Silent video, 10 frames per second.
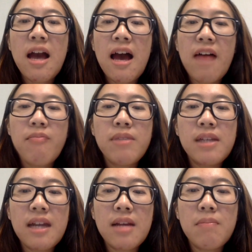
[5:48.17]
have been
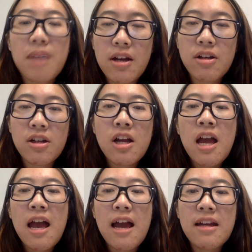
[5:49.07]
getting better
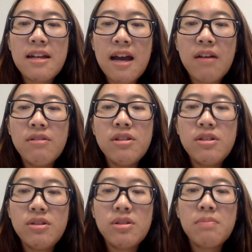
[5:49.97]
and now is
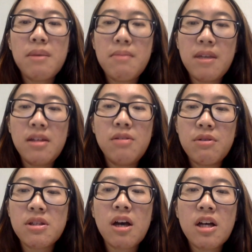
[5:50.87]
used by many
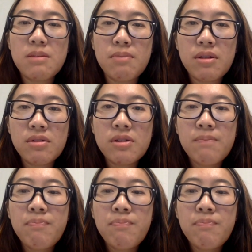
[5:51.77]
US hospitals.